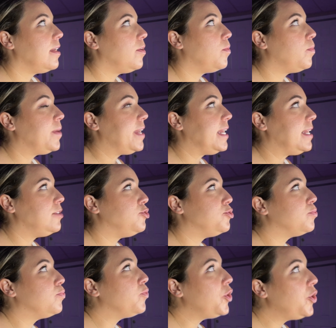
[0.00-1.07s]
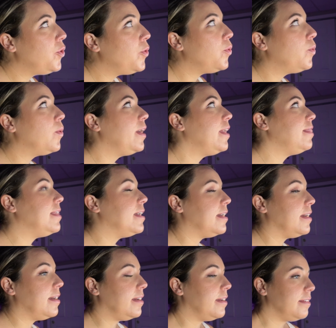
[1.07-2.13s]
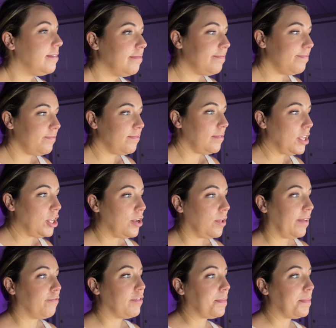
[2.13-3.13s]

we drew the, from